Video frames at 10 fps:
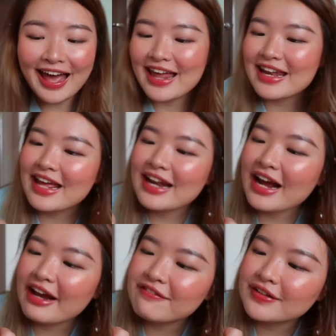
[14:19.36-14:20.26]
And then
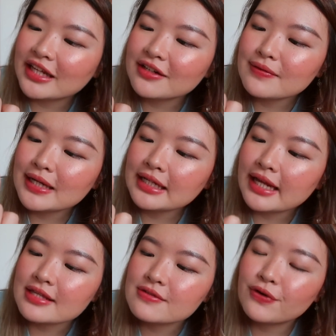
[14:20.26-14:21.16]
I have another one
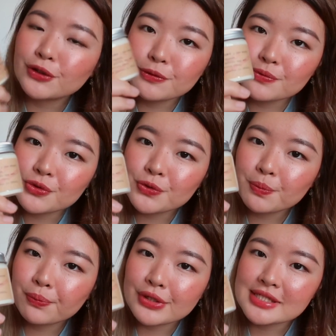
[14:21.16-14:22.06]
that is volume
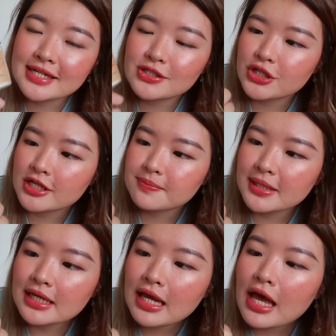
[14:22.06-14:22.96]
2, Princess
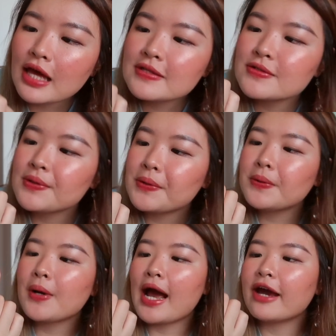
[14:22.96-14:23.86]
Jasmine.
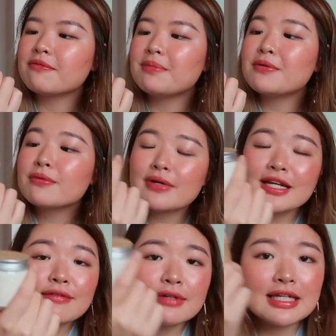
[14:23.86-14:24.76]
So I've been
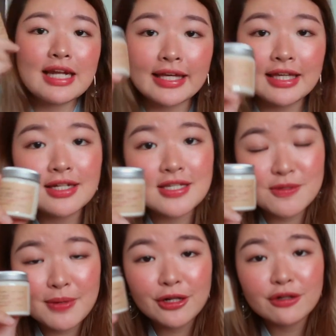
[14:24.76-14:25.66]
really really liking the
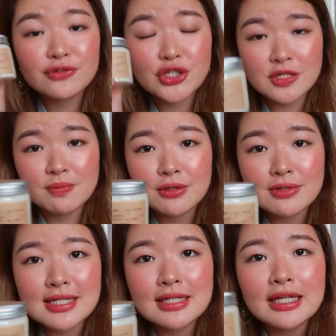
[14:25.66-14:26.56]
smell of jasmine
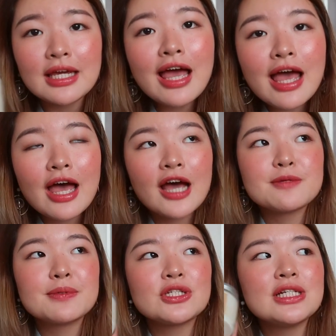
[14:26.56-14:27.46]
recently,
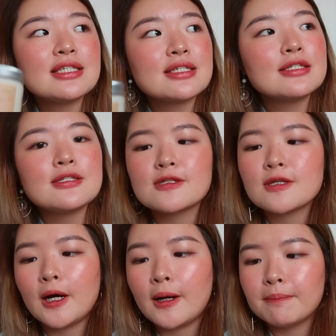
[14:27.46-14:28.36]
especially since